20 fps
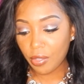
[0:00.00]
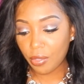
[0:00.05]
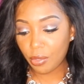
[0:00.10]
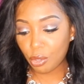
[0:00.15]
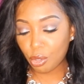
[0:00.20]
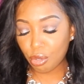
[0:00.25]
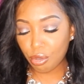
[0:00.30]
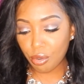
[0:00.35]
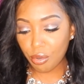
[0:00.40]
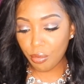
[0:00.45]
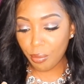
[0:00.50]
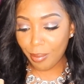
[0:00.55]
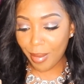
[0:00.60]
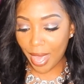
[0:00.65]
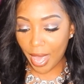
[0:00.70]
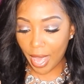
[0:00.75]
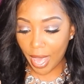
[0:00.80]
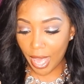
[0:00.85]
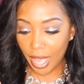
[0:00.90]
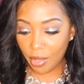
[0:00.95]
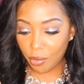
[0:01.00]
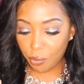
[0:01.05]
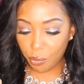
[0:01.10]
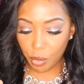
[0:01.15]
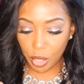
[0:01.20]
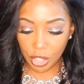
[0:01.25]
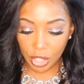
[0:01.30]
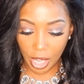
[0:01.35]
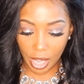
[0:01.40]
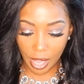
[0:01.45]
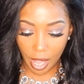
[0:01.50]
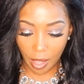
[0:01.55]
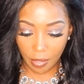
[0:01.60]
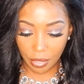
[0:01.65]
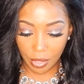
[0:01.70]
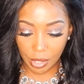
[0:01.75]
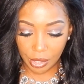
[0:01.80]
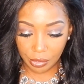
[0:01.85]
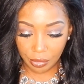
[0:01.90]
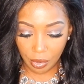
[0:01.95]
True Matte, which I got
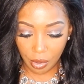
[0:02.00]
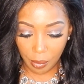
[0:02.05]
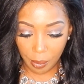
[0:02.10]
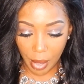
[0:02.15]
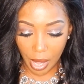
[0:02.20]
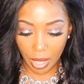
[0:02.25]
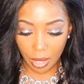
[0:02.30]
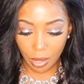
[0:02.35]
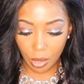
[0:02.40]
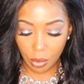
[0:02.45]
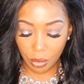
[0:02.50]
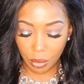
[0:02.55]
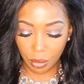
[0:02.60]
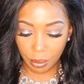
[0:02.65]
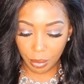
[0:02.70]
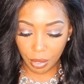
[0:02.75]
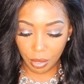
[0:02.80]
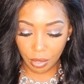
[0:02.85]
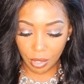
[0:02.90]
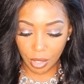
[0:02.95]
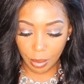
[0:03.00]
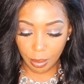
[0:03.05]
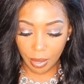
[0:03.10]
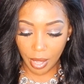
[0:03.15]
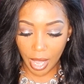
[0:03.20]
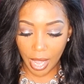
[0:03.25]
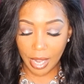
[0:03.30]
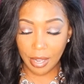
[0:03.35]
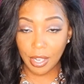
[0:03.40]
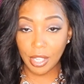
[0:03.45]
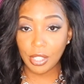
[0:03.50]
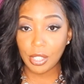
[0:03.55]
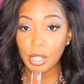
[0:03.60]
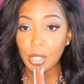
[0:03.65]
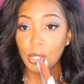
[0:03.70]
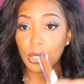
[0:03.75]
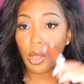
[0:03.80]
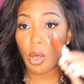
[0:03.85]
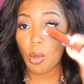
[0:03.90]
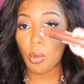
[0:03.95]
this from my local beauty supply, and this
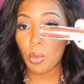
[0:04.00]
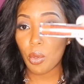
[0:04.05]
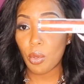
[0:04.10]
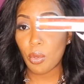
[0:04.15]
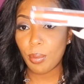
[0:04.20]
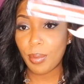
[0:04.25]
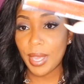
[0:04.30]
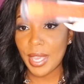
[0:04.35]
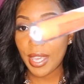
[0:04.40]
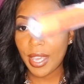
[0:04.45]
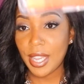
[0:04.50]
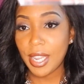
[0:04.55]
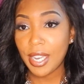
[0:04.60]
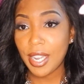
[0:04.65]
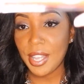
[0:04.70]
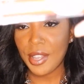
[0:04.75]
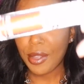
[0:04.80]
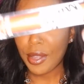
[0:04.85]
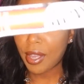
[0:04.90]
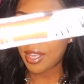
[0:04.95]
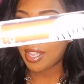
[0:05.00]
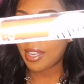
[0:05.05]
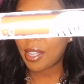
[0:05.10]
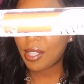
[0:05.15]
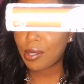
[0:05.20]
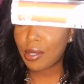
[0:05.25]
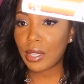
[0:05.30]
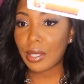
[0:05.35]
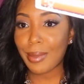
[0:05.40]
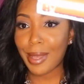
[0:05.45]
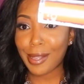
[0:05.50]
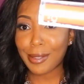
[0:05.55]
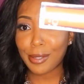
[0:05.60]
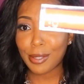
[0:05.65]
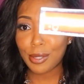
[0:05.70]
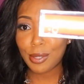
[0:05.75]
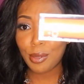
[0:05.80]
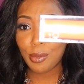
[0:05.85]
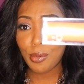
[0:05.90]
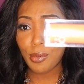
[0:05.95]
is Cocoa Bean, and this was about
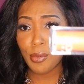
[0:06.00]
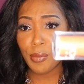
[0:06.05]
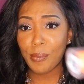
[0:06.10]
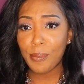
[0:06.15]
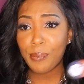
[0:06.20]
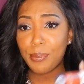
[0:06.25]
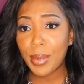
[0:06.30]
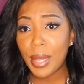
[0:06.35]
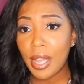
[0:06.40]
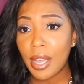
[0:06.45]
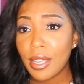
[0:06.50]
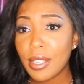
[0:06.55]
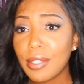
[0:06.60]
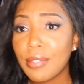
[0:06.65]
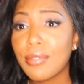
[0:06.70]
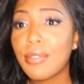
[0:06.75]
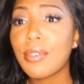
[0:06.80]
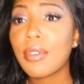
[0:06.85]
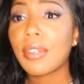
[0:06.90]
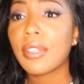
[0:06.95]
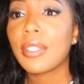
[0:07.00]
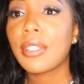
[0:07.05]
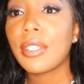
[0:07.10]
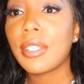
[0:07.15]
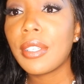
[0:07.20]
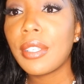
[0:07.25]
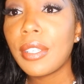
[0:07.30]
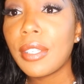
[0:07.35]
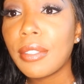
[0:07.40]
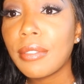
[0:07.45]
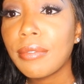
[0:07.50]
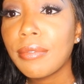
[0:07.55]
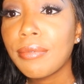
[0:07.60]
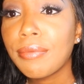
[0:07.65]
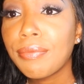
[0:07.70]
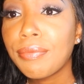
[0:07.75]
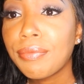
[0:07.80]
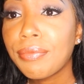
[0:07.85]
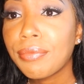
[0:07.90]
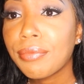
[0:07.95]
$2 for a good,
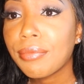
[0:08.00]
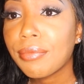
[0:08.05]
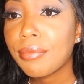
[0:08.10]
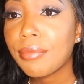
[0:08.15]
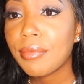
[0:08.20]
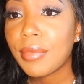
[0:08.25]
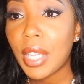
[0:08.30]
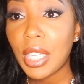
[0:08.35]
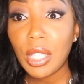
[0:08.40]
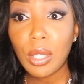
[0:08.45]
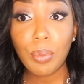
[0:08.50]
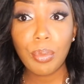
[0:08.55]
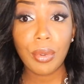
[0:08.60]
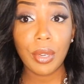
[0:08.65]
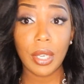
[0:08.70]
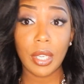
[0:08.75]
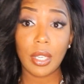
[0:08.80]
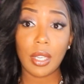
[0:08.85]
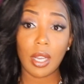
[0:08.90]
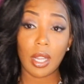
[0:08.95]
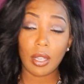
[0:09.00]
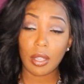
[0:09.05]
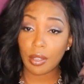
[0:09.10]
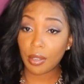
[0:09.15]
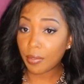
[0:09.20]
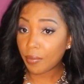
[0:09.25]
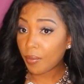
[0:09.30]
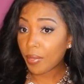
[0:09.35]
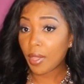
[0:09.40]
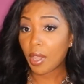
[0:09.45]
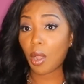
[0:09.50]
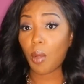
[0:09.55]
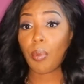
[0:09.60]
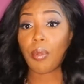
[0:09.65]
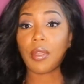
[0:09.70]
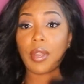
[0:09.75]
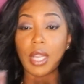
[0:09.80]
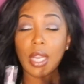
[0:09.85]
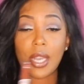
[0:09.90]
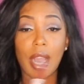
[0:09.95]
that's a pretty color, a
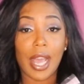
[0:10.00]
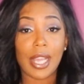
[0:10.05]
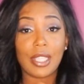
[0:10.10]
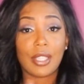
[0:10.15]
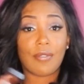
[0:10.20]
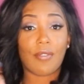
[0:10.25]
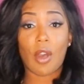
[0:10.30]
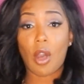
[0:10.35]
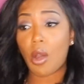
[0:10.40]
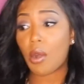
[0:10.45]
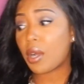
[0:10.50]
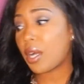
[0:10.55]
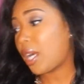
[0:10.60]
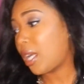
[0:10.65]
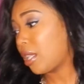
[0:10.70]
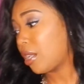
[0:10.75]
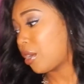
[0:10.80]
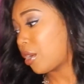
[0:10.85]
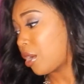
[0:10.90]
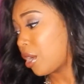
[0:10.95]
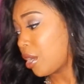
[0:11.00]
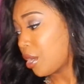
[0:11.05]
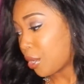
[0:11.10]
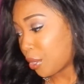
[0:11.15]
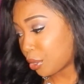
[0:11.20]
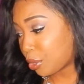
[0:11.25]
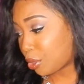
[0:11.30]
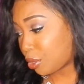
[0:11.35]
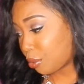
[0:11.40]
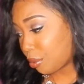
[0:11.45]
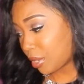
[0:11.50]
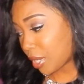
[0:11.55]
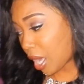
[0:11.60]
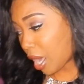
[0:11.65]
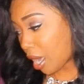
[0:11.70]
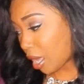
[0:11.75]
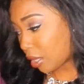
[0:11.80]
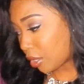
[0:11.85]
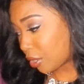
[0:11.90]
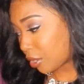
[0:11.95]
pretty nice fall color,
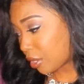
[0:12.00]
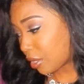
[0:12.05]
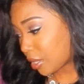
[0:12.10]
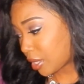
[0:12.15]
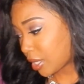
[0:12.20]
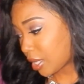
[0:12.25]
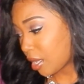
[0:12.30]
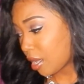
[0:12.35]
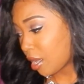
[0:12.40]
$2.